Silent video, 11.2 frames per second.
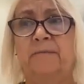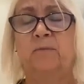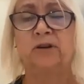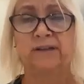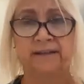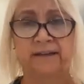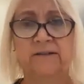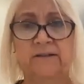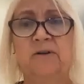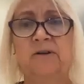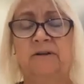more
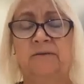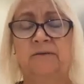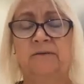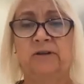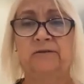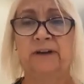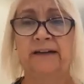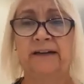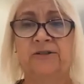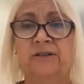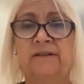accessible in more
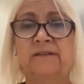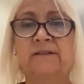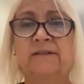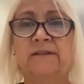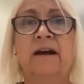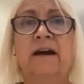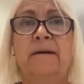locations.